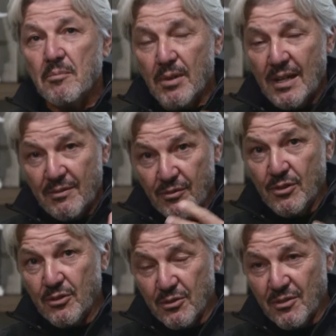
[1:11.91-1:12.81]
But I've
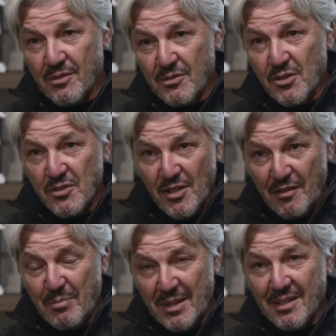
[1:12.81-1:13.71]
learned since
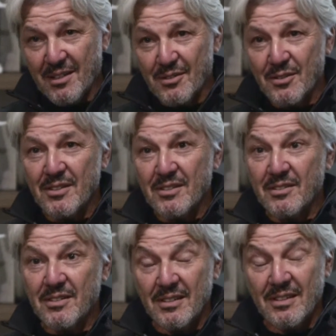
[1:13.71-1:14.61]
I've been here that
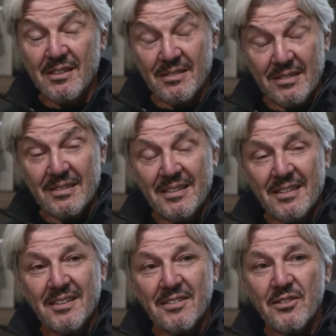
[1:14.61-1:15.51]

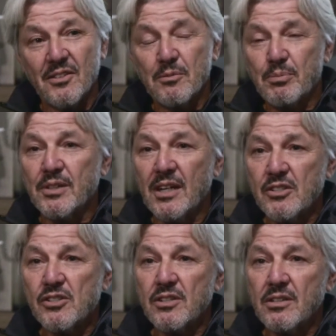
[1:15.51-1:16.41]
the
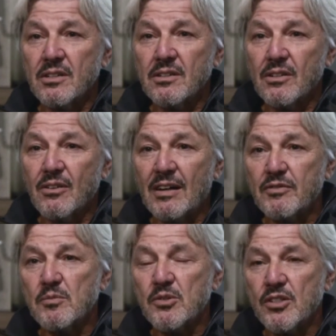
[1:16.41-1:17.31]
production and the
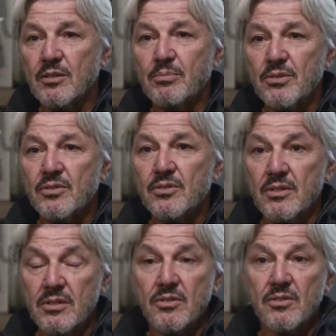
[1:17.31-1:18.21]
craftsmanship
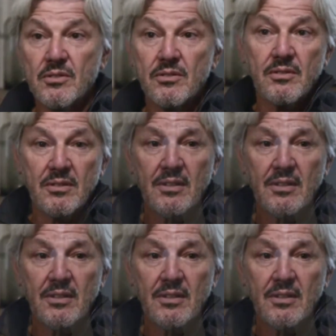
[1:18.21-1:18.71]
is